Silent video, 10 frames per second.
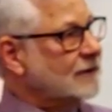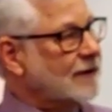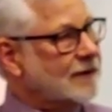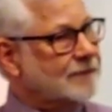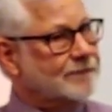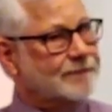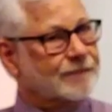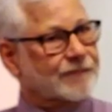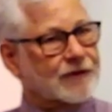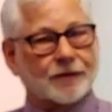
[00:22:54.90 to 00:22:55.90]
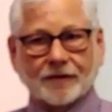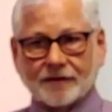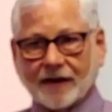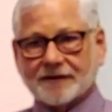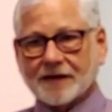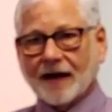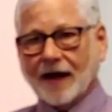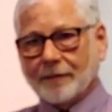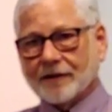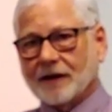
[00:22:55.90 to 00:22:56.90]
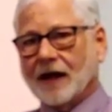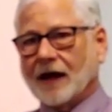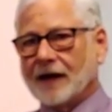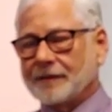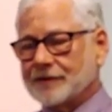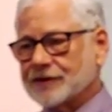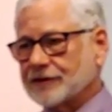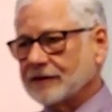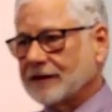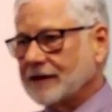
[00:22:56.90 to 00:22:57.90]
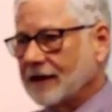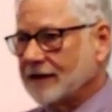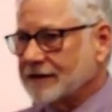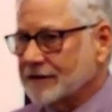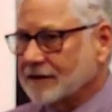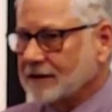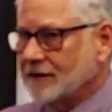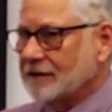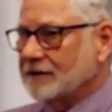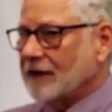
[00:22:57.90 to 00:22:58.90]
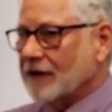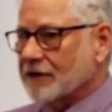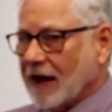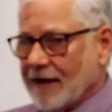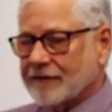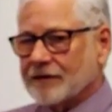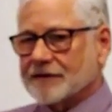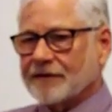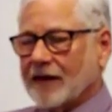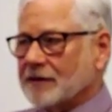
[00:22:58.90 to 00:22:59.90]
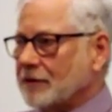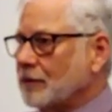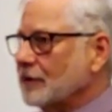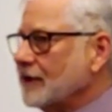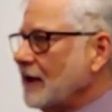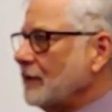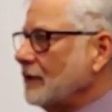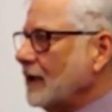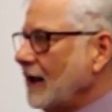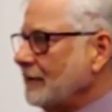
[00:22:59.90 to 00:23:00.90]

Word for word: Um, so, does that happen? I'm sure it does. Are there avenues available where that won't